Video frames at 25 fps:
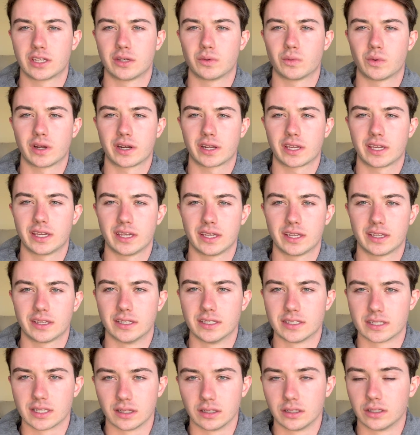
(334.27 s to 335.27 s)
you want to get
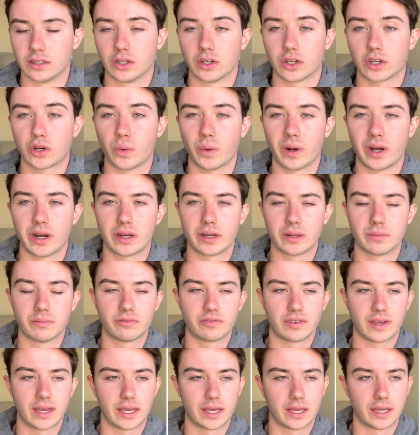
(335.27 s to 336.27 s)
is a little aquarium
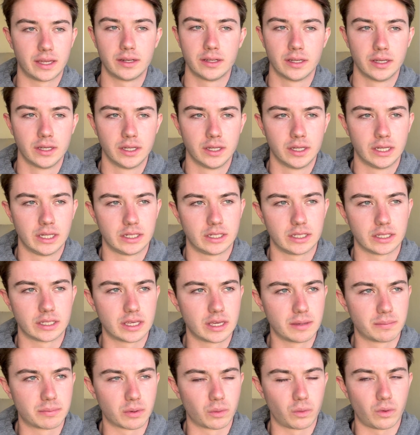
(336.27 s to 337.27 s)
fan to
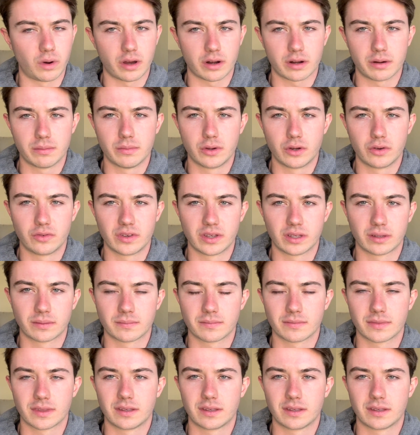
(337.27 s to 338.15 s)
keep the water moving.